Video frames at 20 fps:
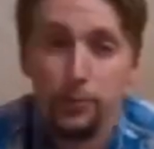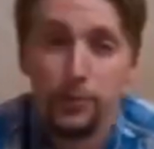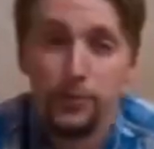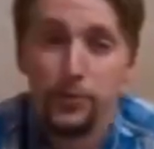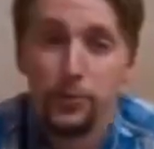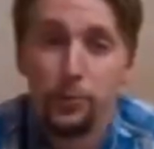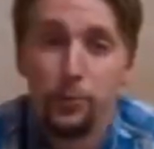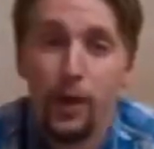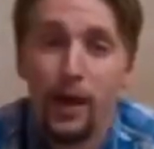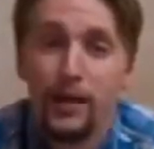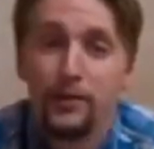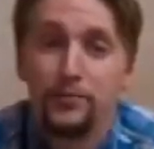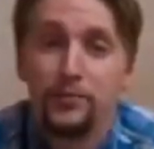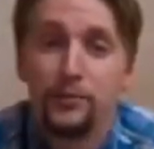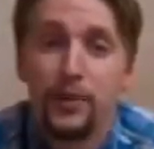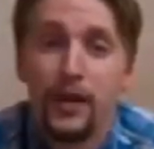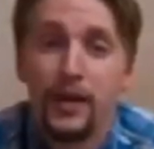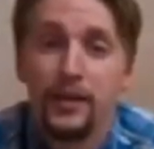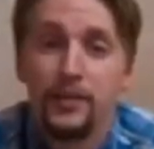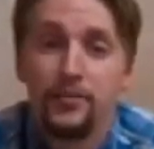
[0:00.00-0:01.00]
with the wide
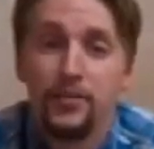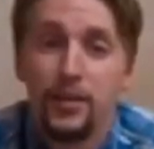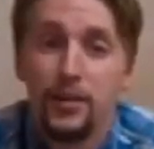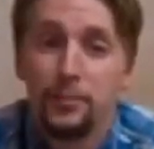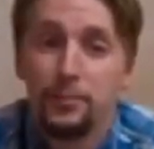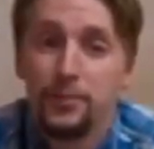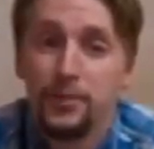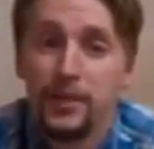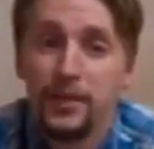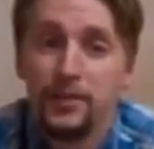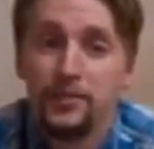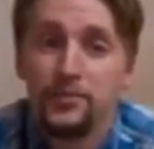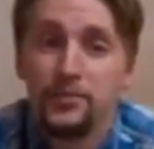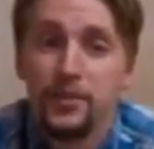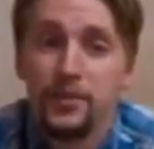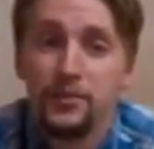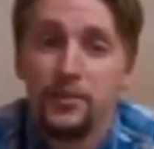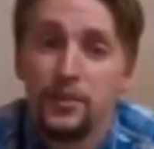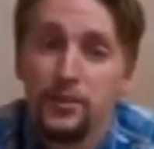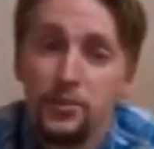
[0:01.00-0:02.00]
variety of airplanes
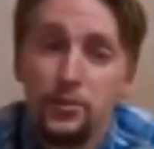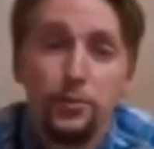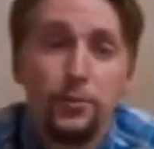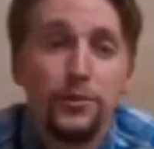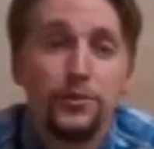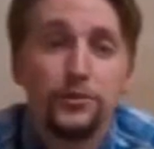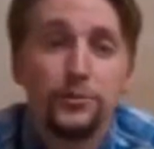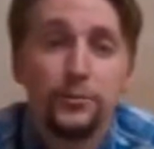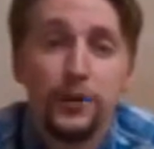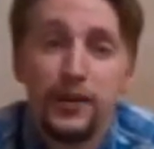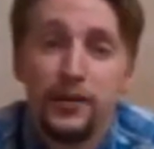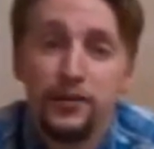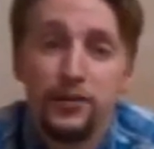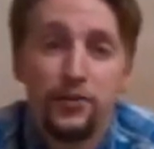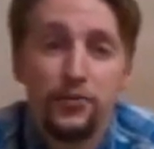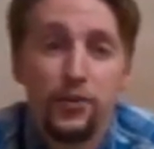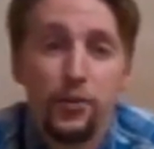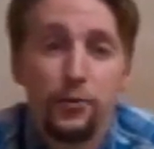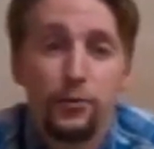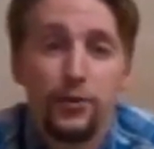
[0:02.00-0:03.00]
that you as a regular
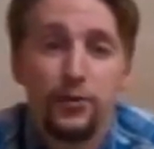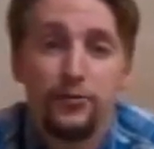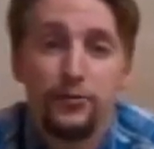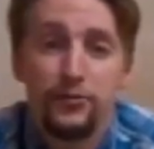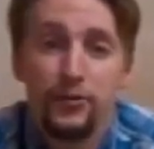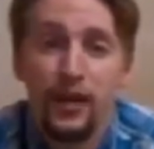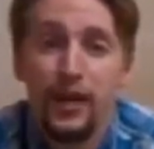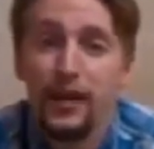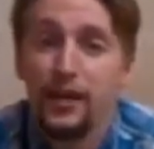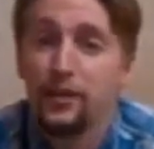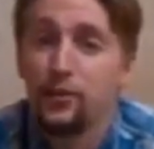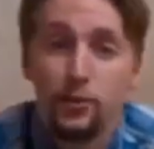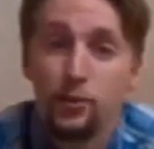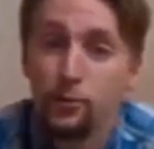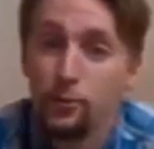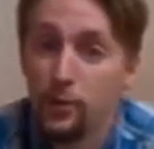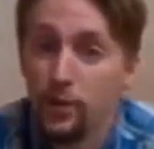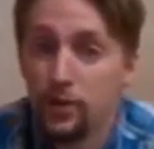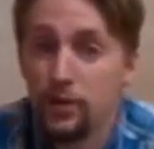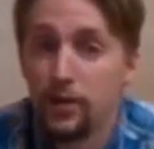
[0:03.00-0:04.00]
Joe could fly or
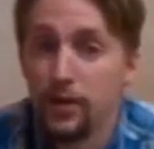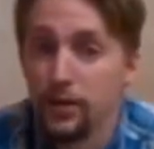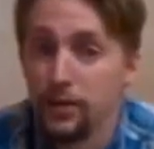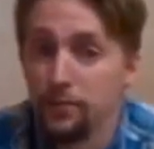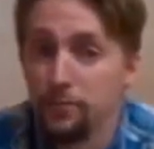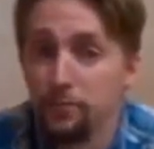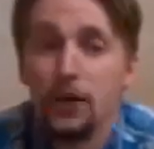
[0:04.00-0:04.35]
work on.